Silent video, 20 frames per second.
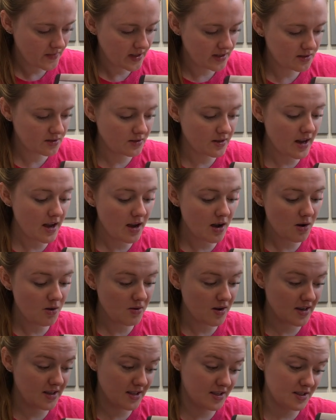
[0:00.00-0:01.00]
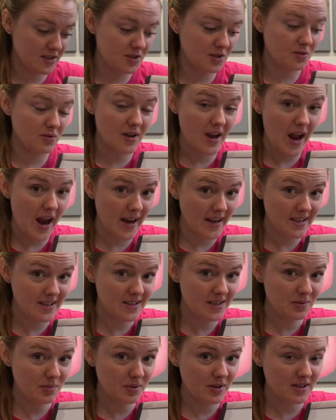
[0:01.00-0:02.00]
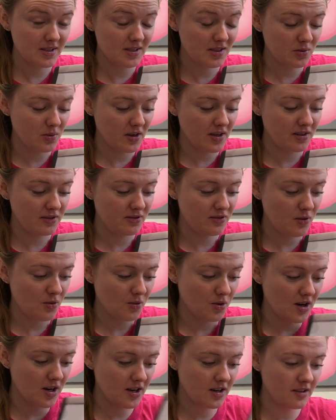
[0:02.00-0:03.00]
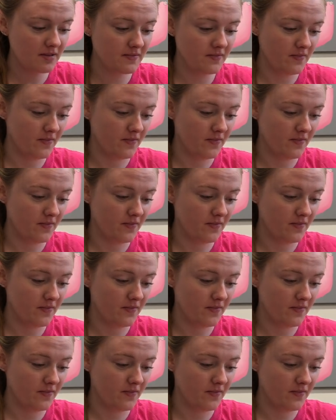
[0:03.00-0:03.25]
So now I need to do 90 plus 24.